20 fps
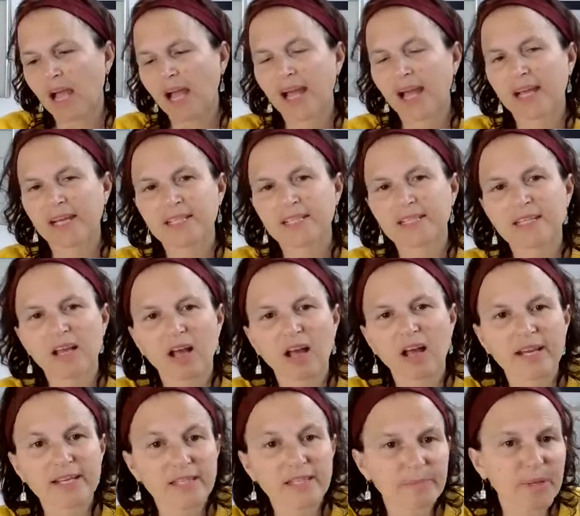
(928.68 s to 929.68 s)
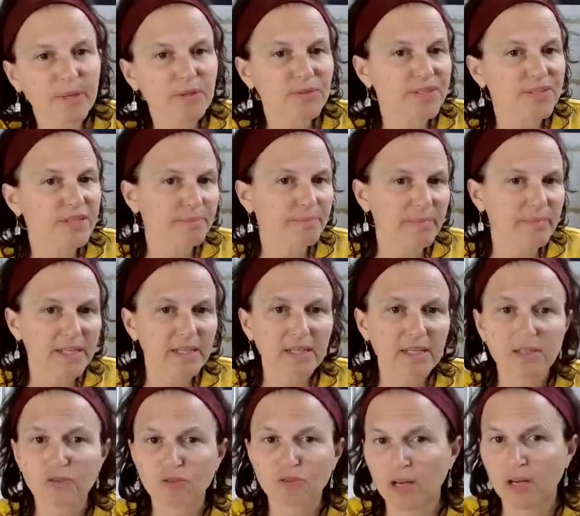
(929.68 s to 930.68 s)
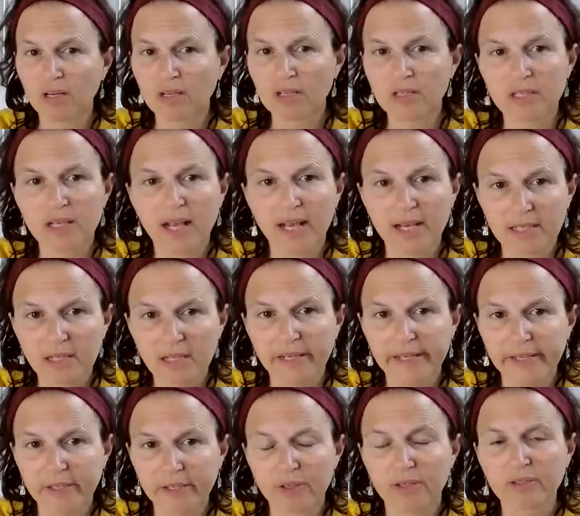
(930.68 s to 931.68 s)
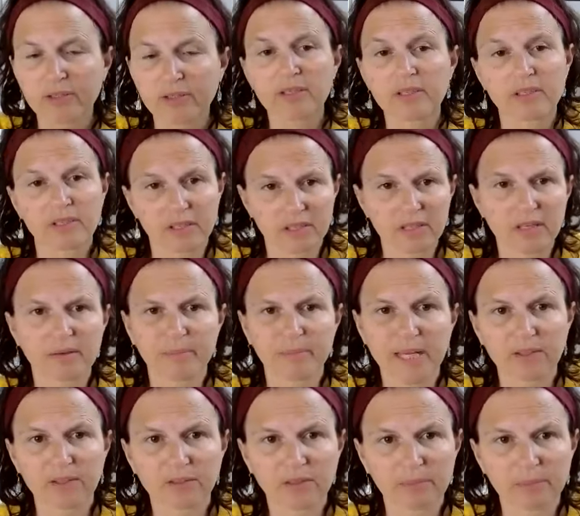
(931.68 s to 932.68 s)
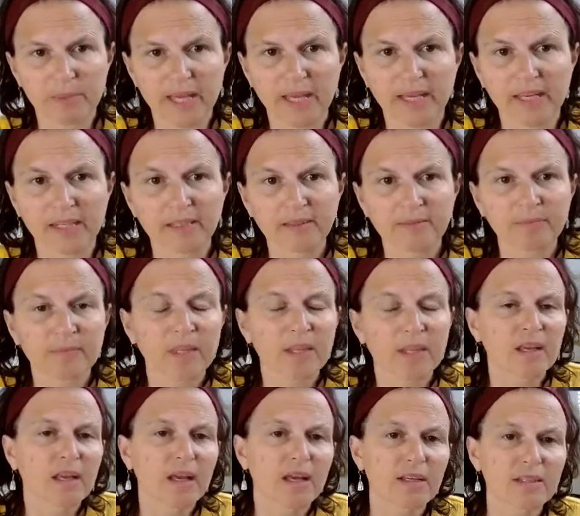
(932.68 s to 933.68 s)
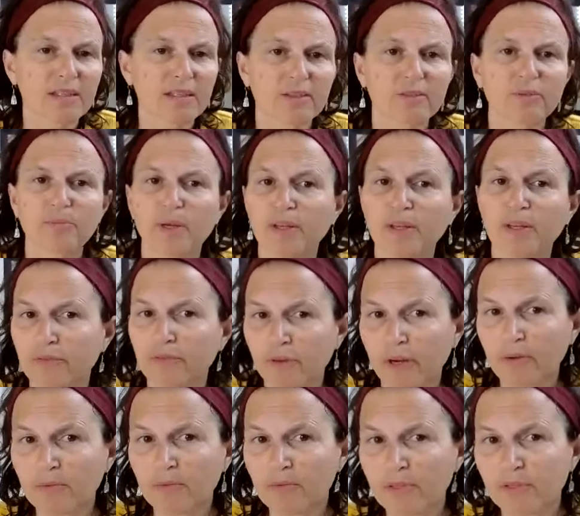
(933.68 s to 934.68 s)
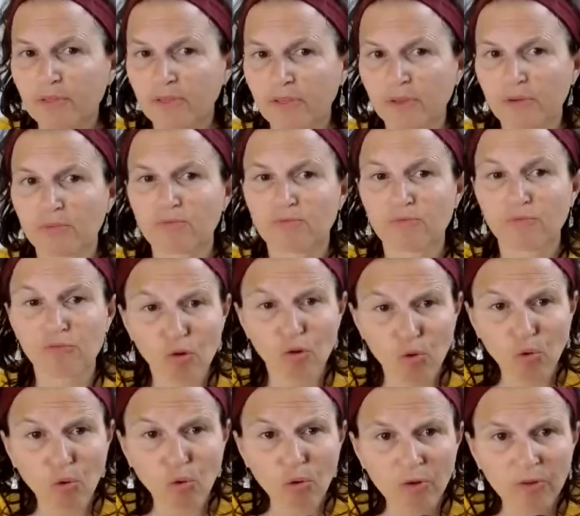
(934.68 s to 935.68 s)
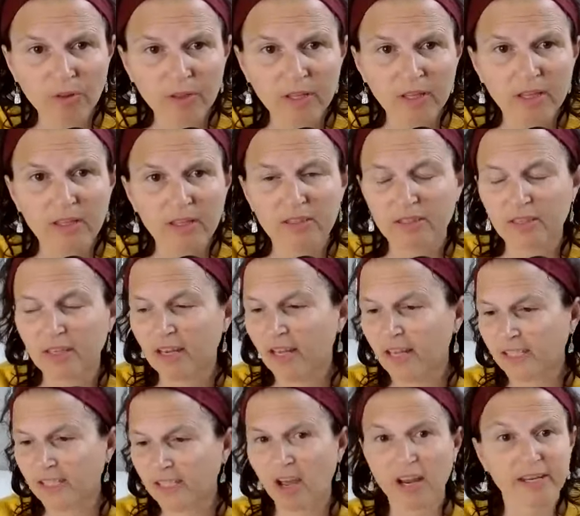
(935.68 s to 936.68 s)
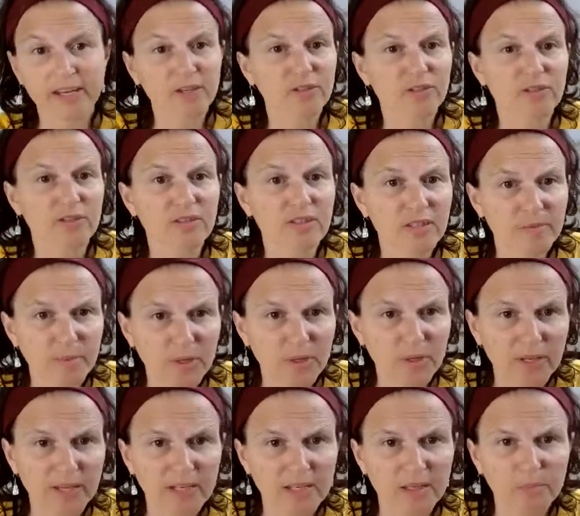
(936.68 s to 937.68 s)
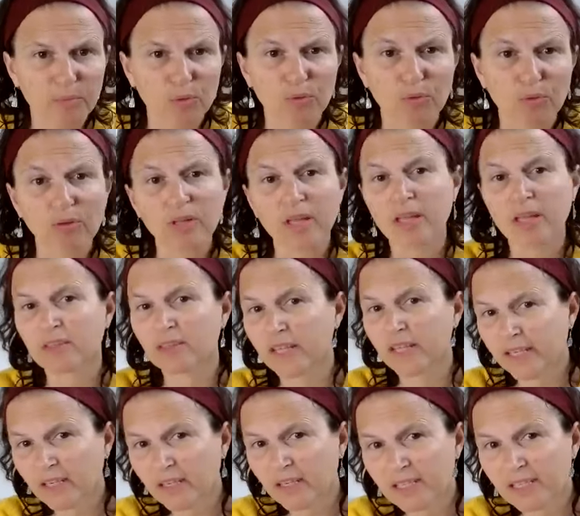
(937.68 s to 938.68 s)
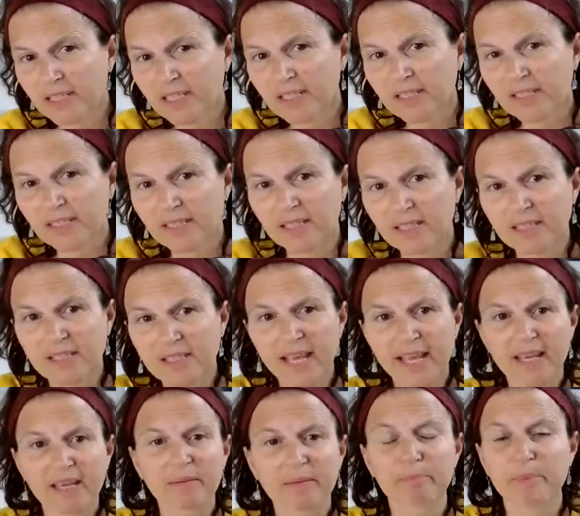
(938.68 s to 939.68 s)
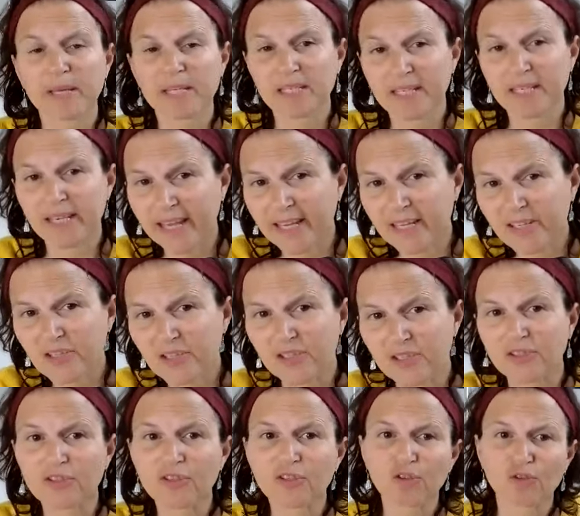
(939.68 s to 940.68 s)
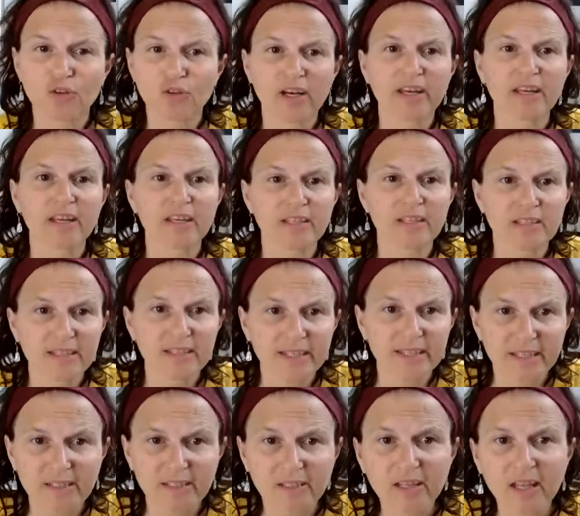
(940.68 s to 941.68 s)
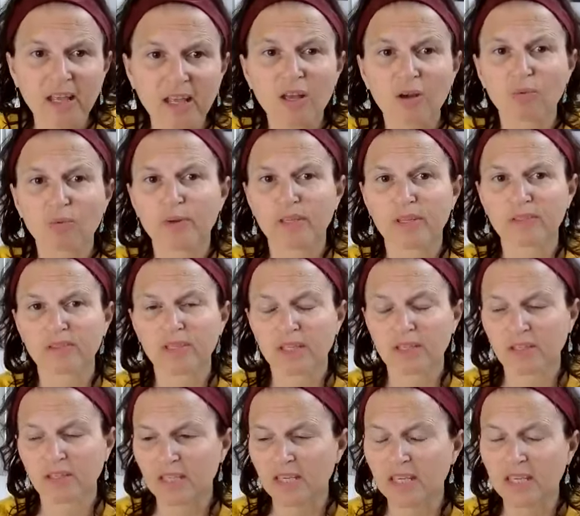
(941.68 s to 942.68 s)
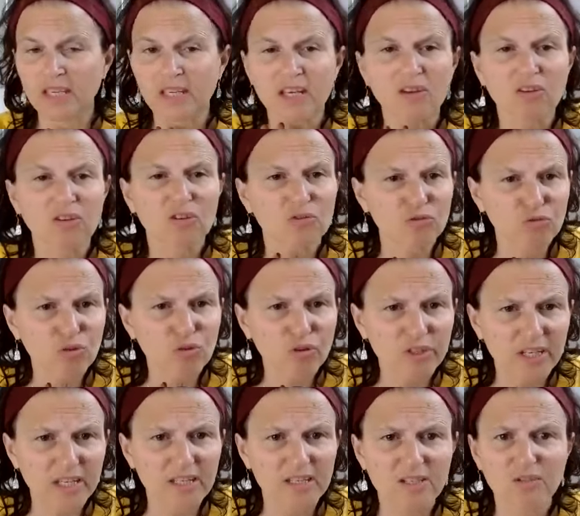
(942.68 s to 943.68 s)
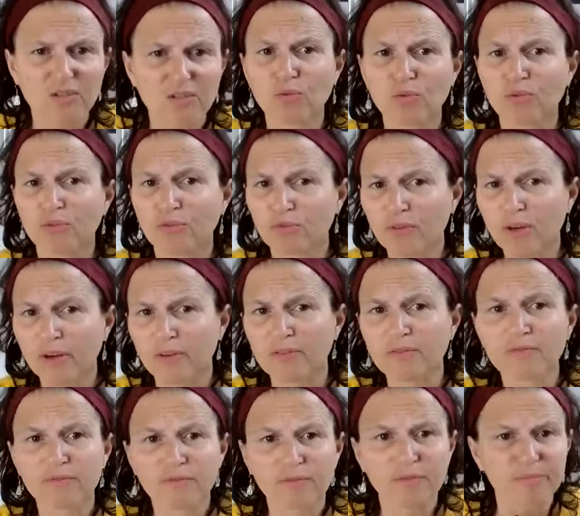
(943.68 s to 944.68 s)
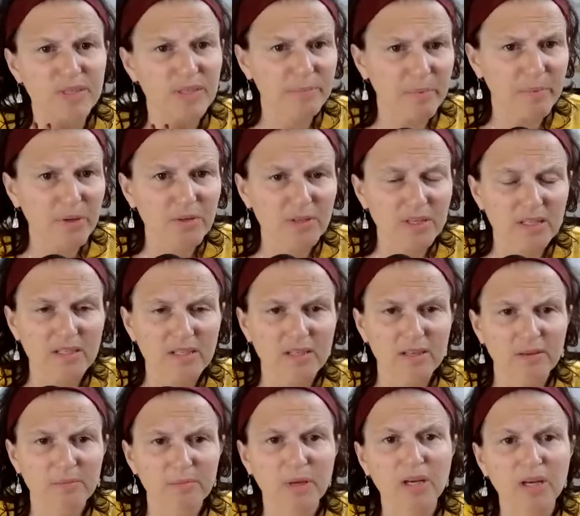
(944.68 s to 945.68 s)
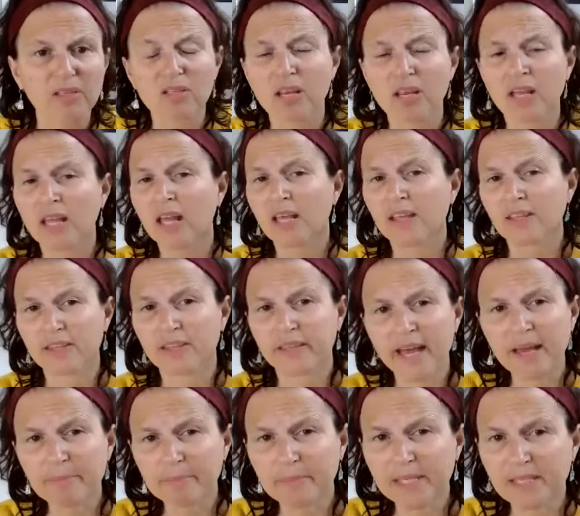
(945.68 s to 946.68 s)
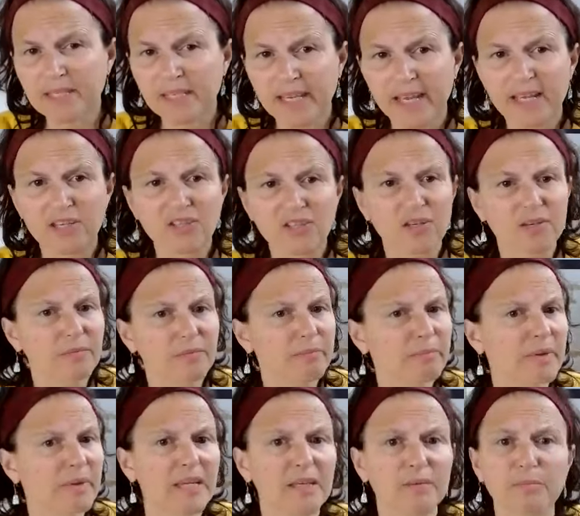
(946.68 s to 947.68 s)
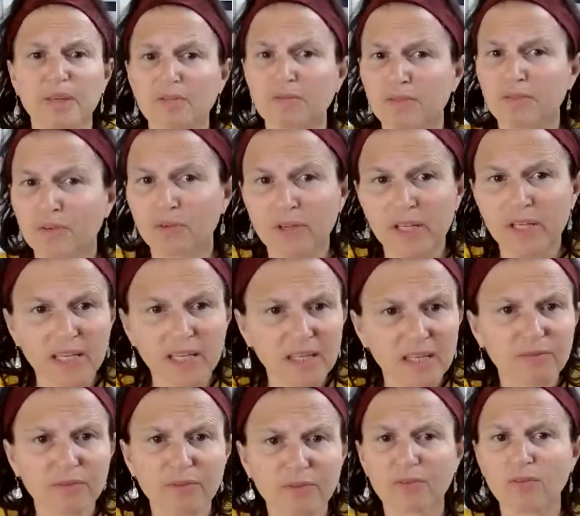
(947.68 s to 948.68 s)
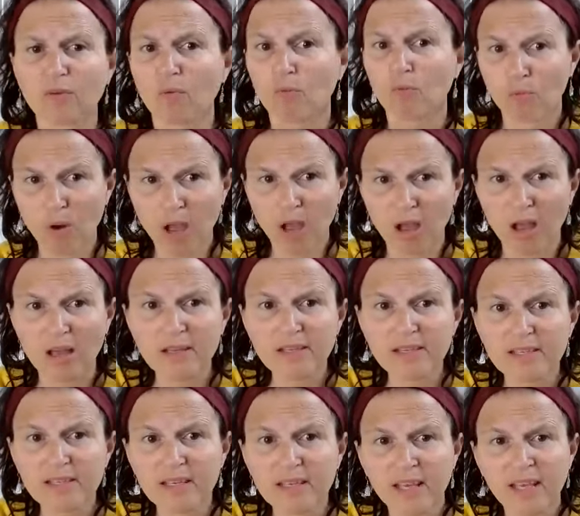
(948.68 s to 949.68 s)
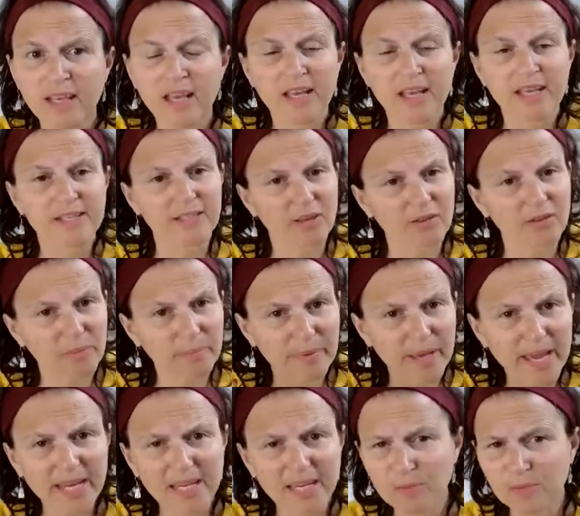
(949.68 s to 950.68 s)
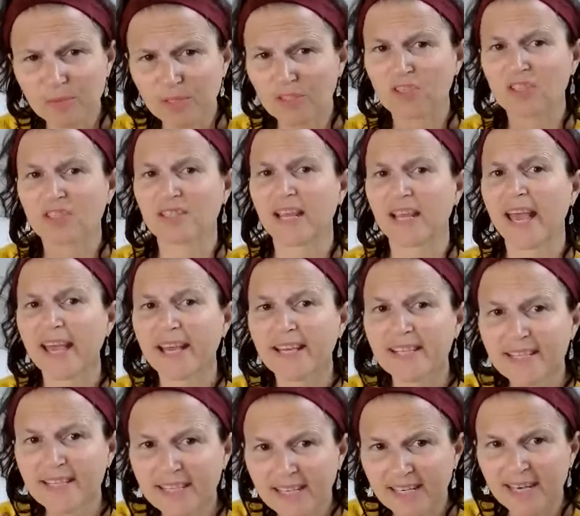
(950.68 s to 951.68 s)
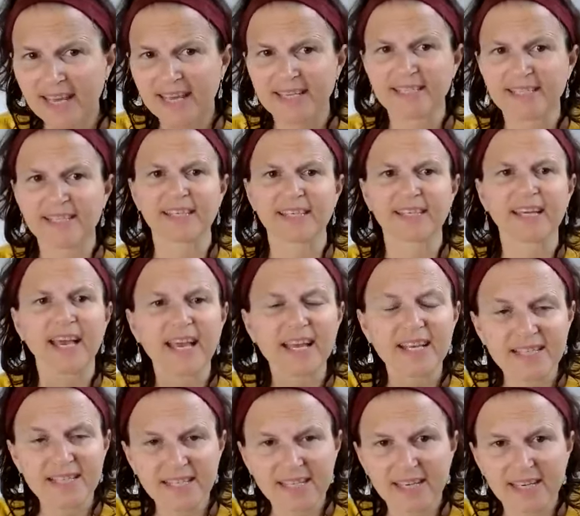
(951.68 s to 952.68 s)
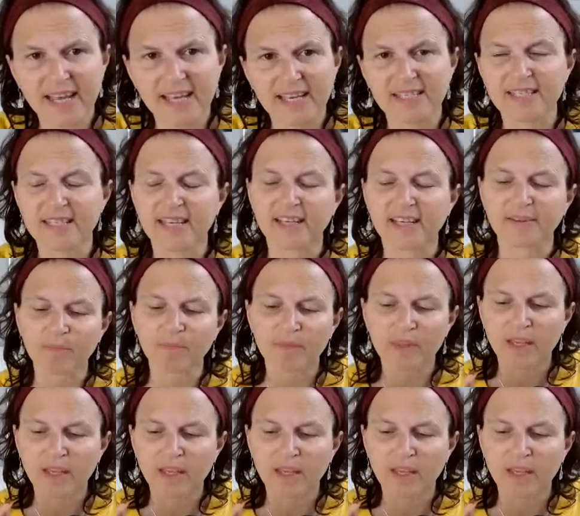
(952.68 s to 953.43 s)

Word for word: And I smoked as many drugs as I could to numb out the pain until my throat was so raw that I couldn't smoke anymore. Then I needed to take medication to try and deal with the chronic sore throat from smoking so much. That medication made me feel even worse. So the pain was just escalating, escalating.